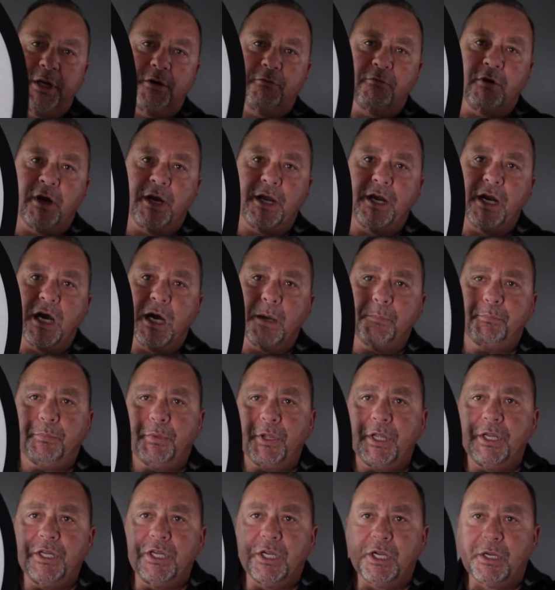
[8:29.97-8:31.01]
it right up
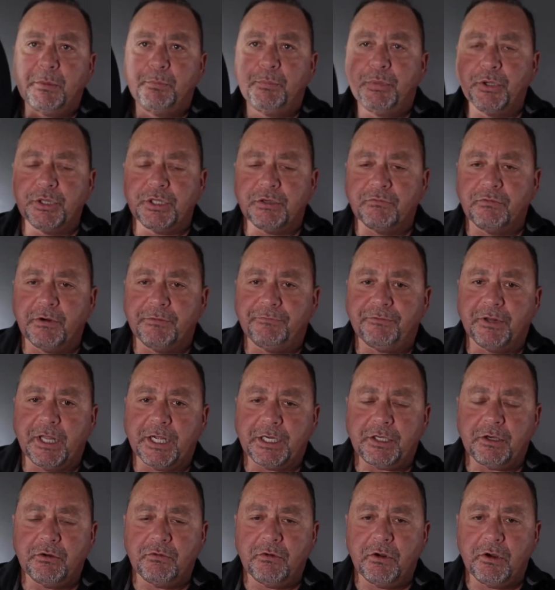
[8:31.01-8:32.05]
and you can put the
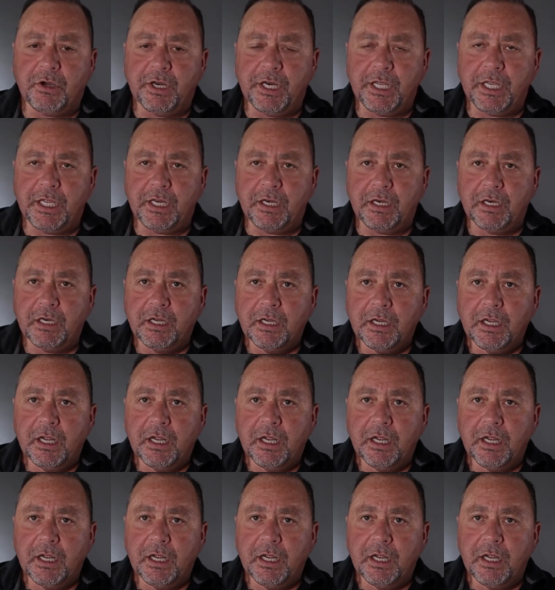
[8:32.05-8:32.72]
reflector on it.